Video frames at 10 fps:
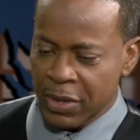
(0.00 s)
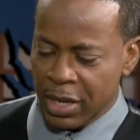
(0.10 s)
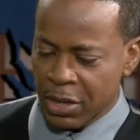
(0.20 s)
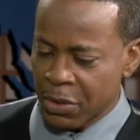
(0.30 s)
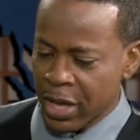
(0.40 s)

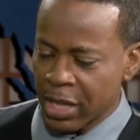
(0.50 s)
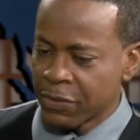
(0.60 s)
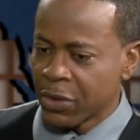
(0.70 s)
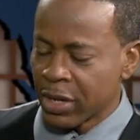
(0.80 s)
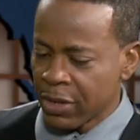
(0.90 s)

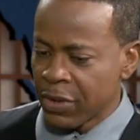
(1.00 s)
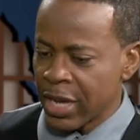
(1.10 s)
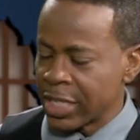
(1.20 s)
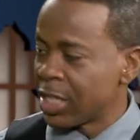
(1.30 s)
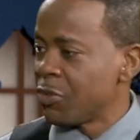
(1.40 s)
healthful living
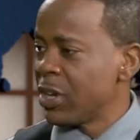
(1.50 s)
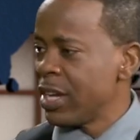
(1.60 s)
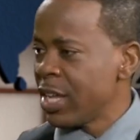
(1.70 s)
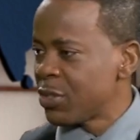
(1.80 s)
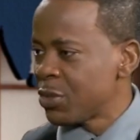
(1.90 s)
as it
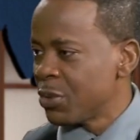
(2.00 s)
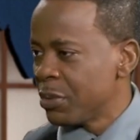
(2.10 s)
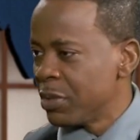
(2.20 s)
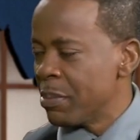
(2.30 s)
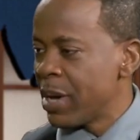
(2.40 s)
relates
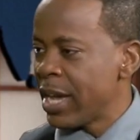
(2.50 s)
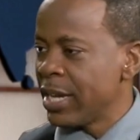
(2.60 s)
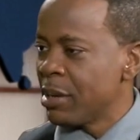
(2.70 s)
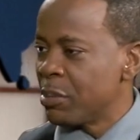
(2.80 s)
to the mind,